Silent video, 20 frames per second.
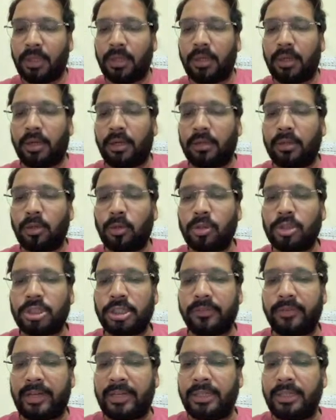No,
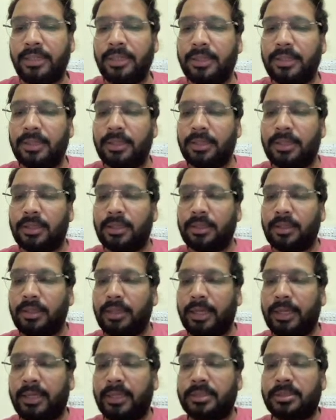Shivani,
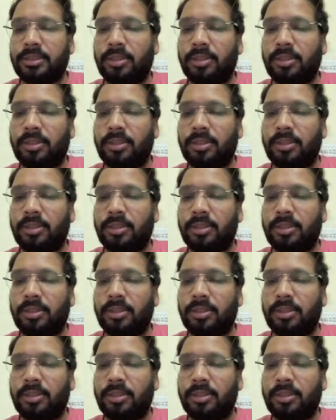it is